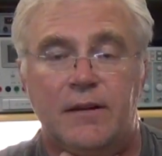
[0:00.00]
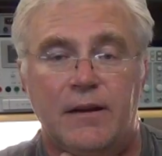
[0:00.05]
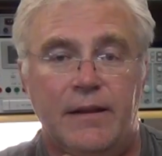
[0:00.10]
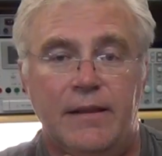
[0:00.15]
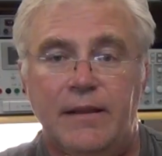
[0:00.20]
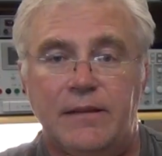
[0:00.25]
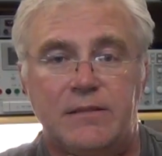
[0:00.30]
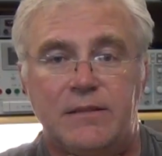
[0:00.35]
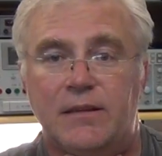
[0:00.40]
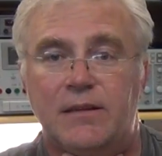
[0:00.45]

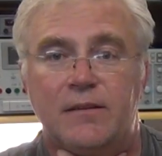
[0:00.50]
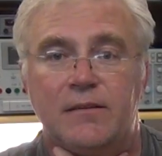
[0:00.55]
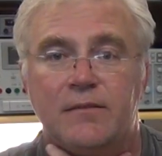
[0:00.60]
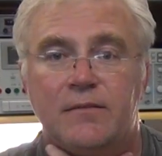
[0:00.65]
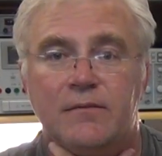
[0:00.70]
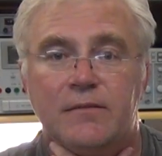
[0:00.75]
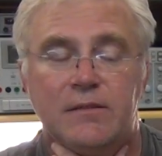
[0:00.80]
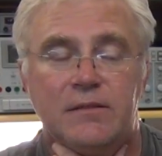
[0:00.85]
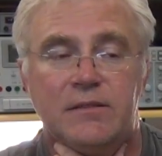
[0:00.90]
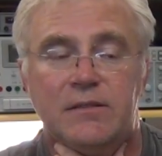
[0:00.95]
And that's it.
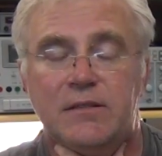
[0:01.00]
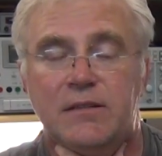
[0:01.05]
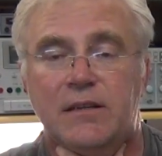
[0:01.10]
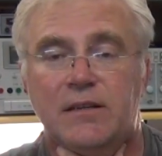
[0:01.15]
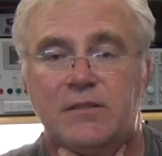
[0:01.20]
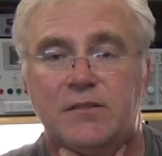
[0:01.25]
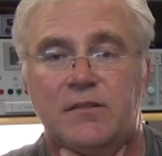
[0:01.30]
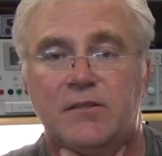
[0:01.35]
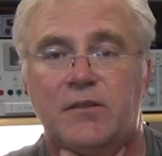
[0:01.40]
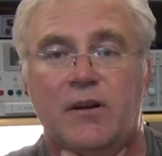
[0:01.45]
It just
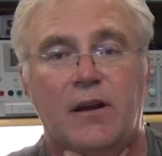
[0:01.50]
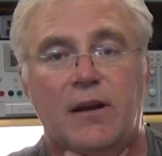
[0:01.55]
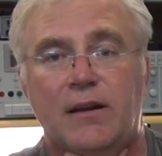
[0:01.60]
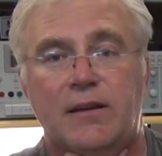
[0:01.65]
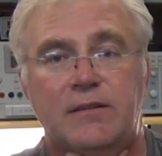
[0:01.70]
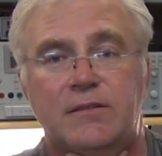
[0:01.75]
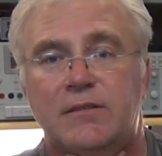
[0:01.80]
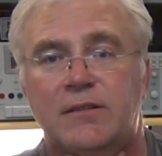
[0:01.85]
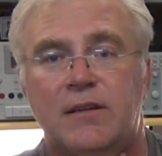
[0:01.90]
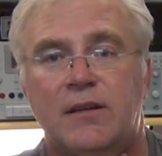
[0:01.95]
heats the dry
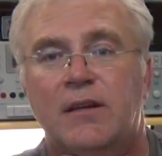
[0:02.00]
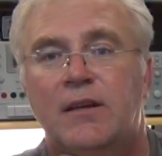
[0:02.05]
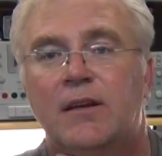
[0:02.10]
ice.